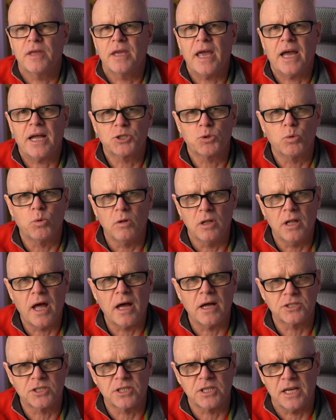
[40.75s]
the actual
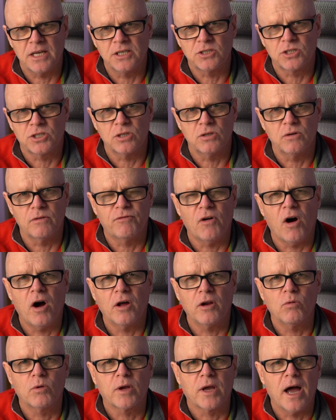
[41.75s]
LUTs into
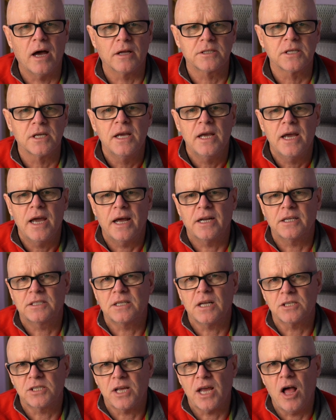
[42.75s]
Final Cut and
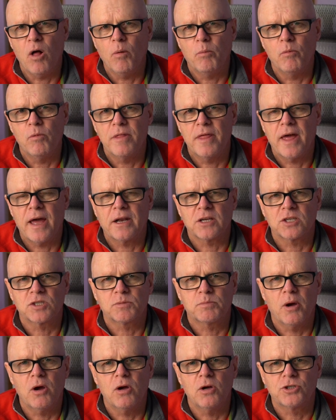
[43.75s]
it does help with that
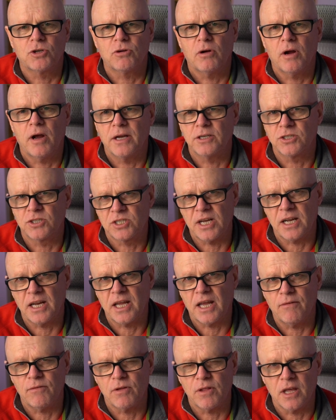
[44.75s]
exposure and
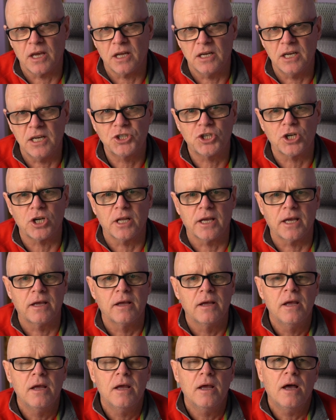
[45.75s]
setting everything initially.